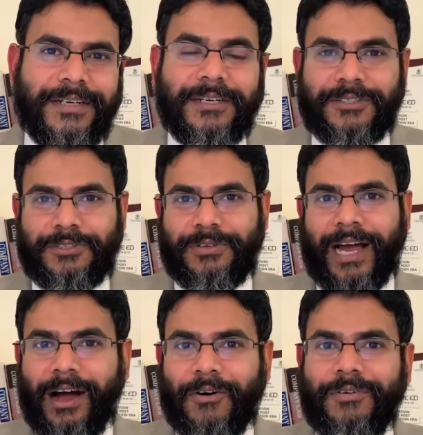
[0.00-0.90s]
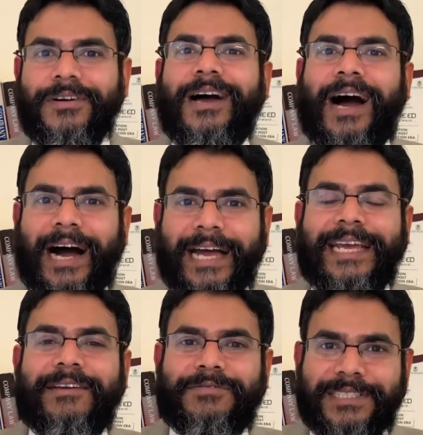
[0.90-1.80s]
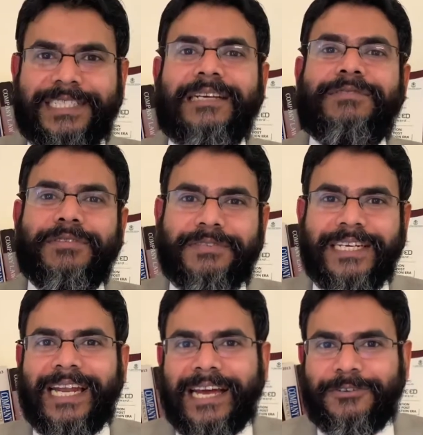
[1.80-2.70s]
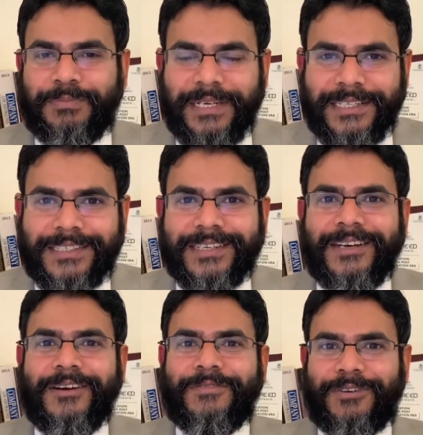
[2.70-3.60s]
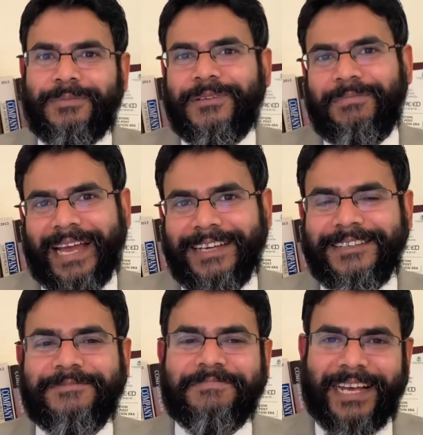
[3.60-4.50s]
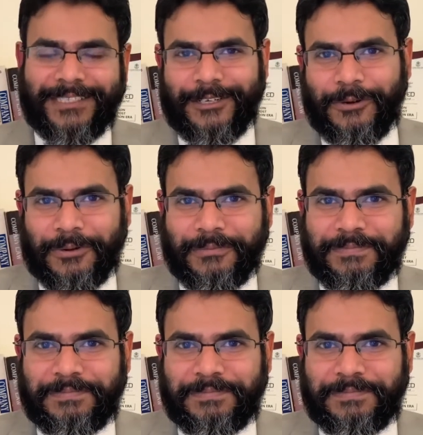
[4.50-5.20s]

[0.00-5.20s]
So now I have received 15 lakh rupees from the bank as a loan.